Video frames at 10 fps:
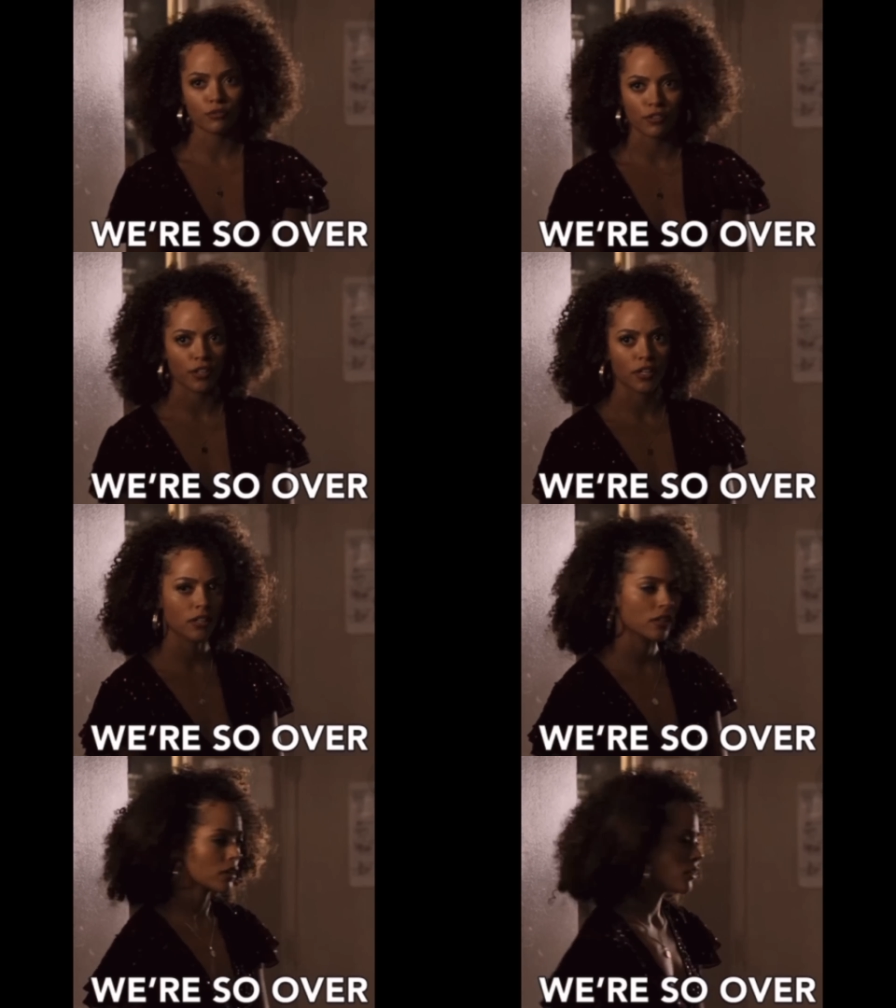Because
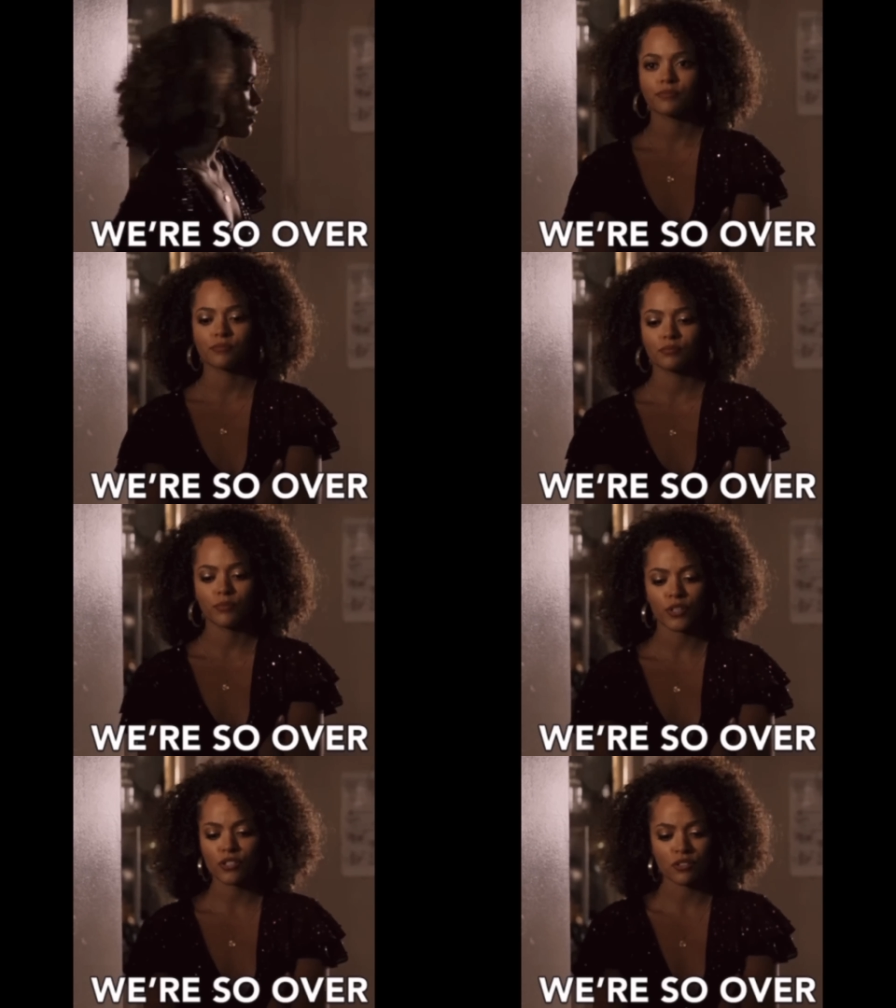y'all,
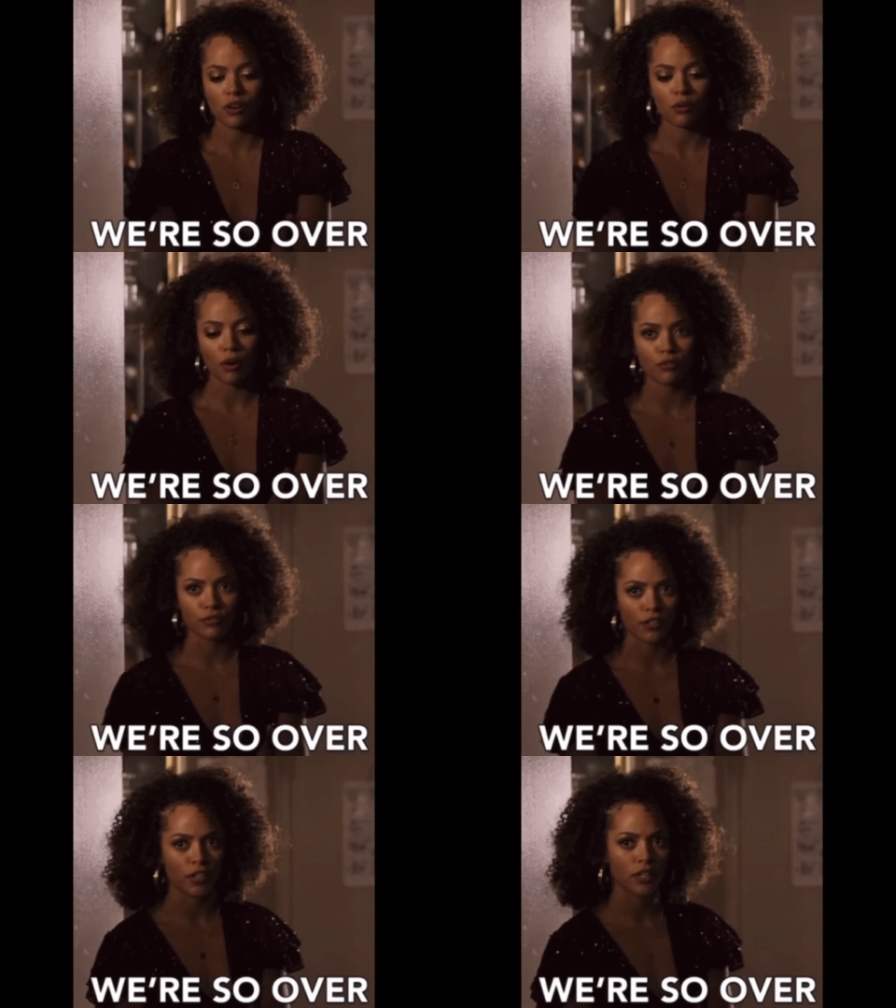yesterday,
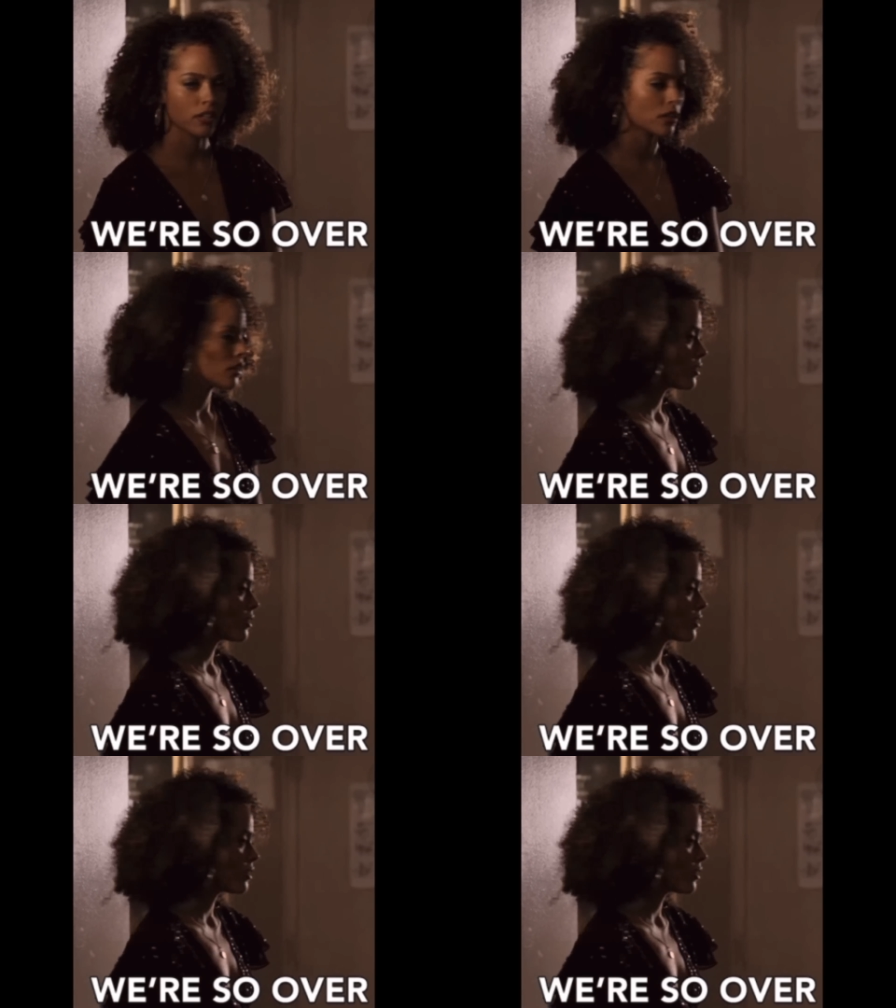mm-hmm,